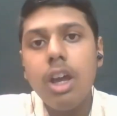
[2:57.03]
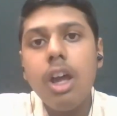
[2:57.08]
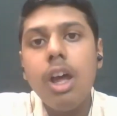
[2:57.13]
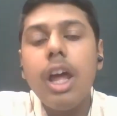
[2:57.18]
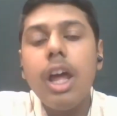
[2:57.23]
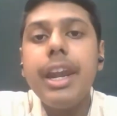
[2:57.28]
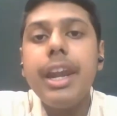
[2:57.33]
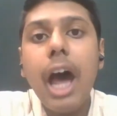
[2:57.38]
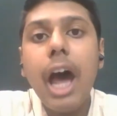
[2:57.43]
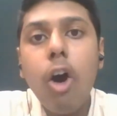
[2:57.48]

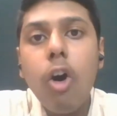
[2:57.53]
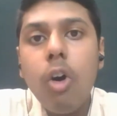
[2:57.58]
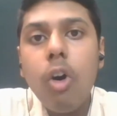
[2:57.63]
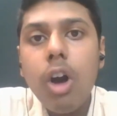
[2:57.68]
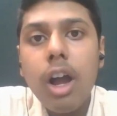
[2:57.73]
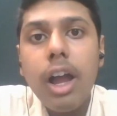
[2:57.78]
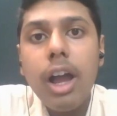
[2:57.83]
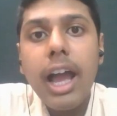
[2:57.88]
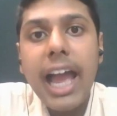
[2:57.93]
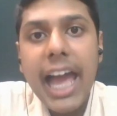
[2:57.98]
Now,
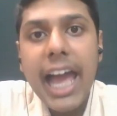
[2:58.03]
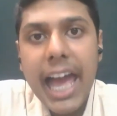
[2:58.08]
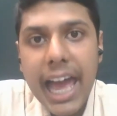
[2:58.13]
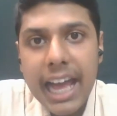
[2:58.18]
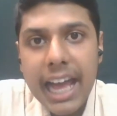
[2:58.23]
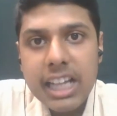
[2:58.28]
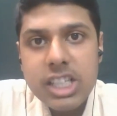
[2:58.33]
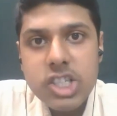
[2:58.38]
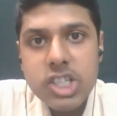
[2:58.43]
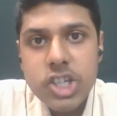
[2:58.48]

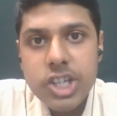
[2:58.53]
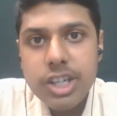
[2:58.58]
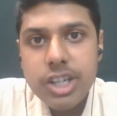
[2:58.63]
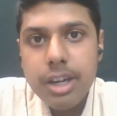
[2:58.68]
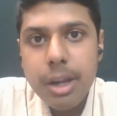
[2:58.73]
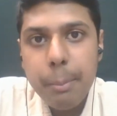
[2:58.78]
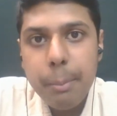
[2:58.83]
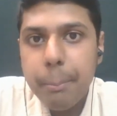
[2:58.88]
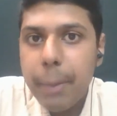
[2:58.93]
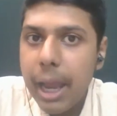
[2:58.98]
algin
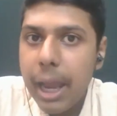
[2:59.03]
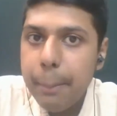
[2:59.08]
by